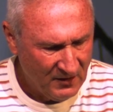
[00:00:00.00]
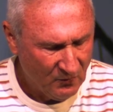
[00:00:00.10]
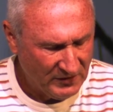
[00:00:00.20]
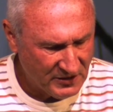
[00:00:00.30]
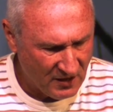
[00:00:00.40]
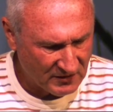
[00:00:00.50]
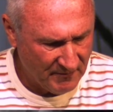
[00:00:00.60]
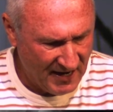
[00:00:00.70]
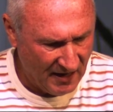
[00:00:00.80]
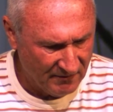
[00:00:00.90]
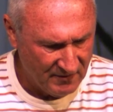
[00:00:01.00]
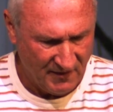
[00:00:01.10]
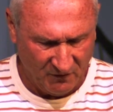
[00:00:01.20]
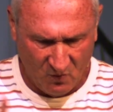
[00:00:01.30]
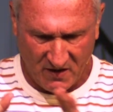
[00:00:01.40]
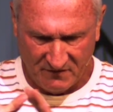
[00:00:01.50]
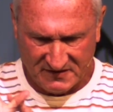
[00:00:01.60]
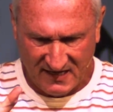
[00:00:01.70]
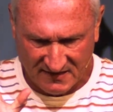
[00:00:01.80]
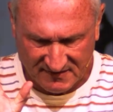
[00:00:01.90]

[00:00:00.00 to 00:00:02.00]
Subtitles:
We talked about every one of us has